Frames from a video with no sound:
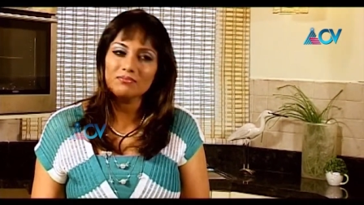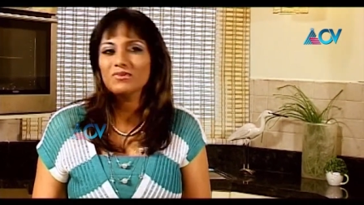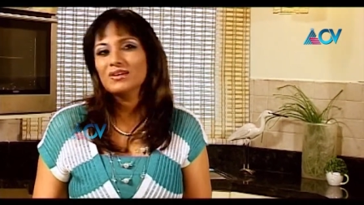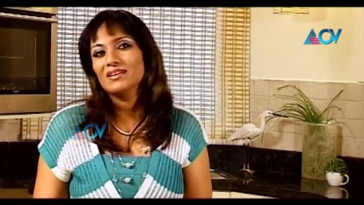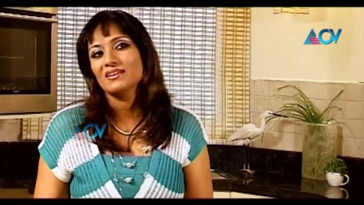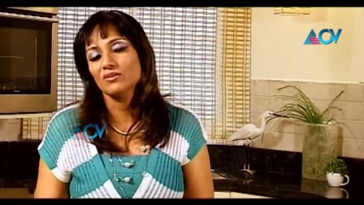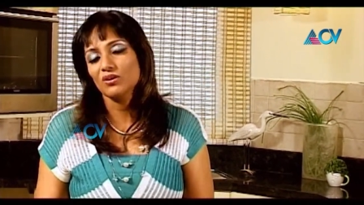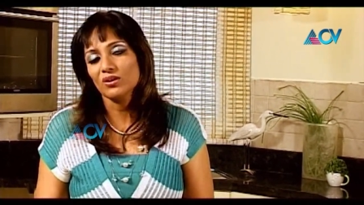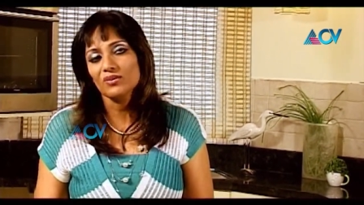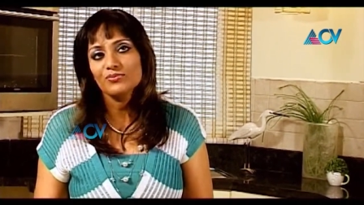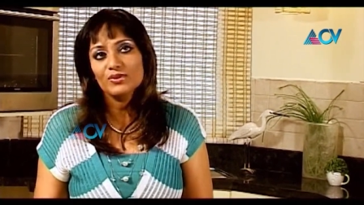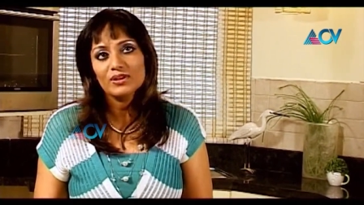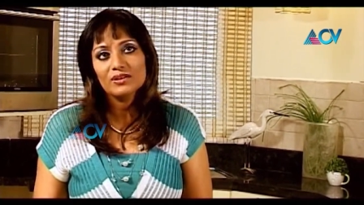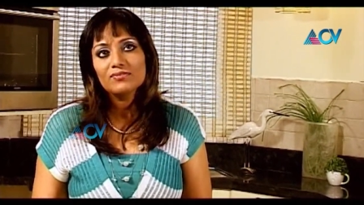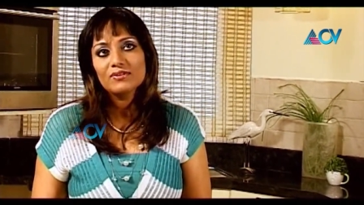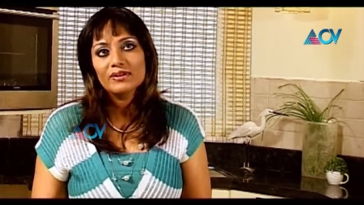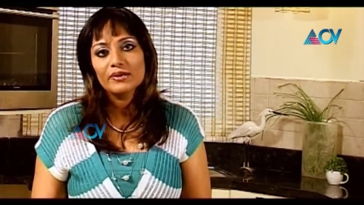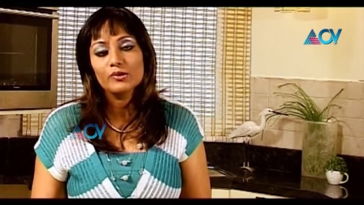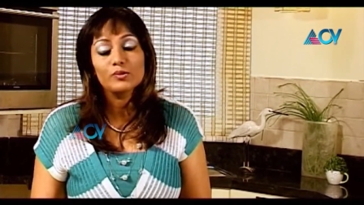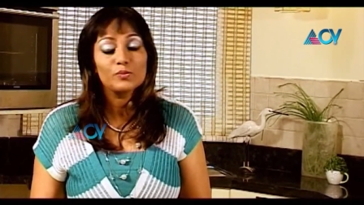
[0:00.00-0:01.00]
well not wheat
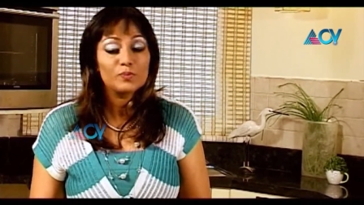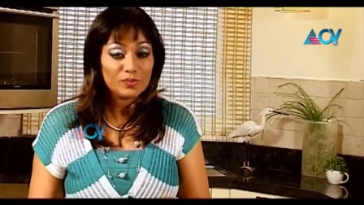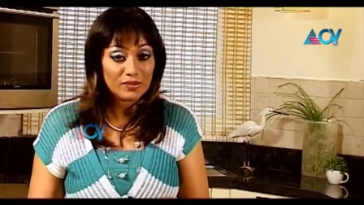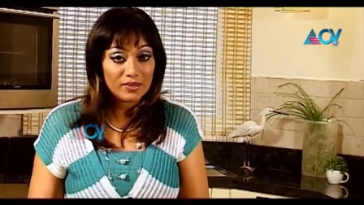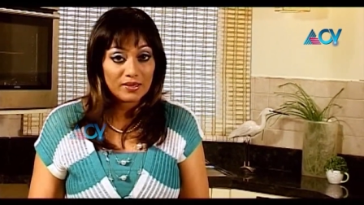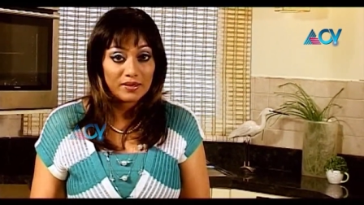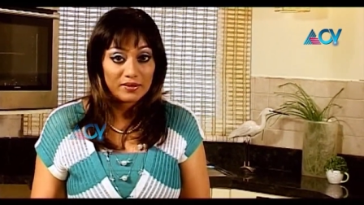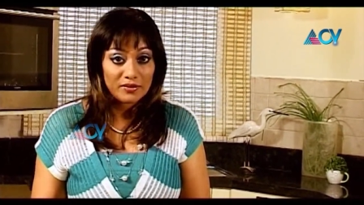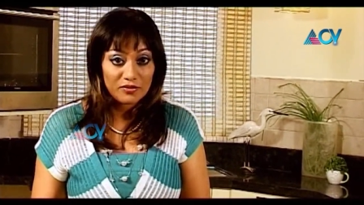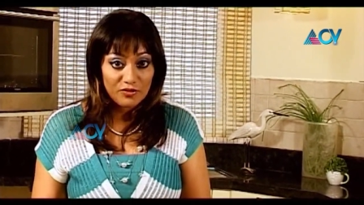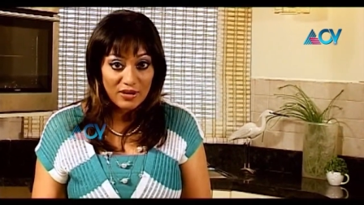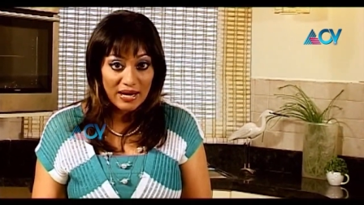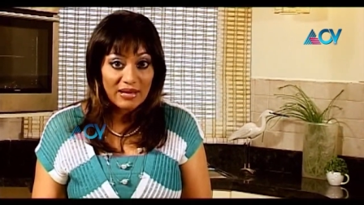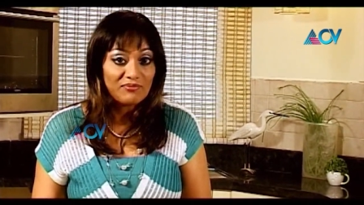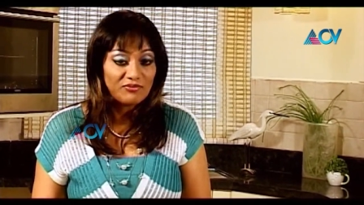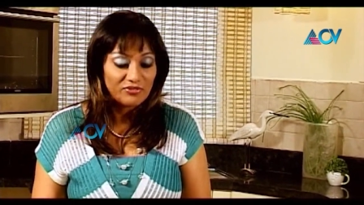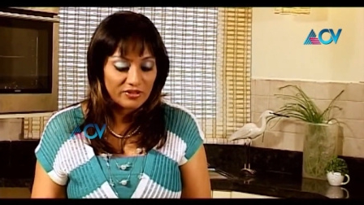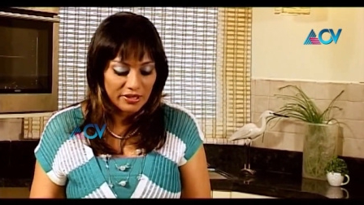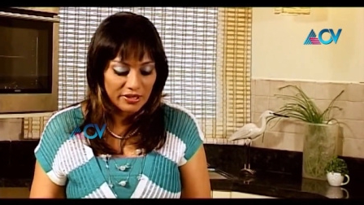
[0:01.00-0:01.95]
flour, uh, gram